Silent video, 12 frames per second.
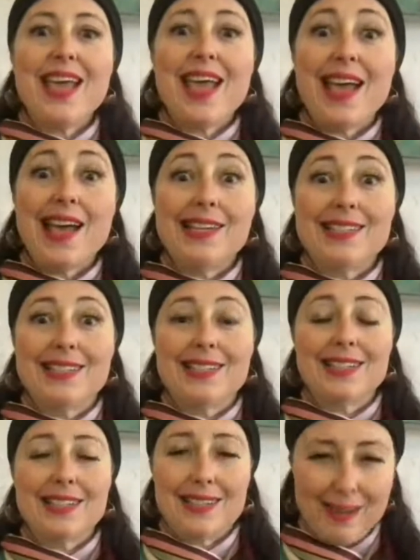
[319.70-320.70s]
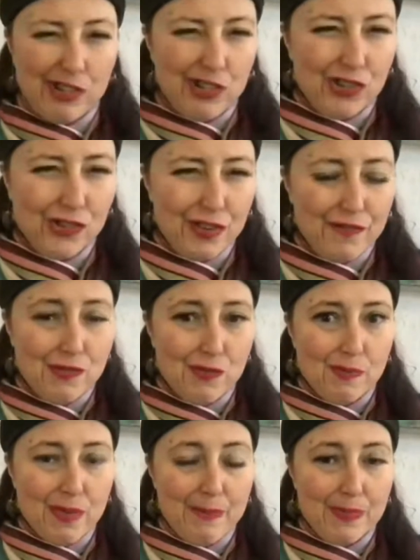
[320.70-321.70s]
And I'm not sure if you
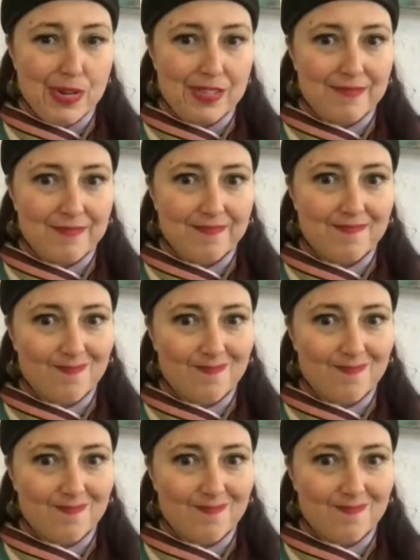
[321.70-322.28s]
remember,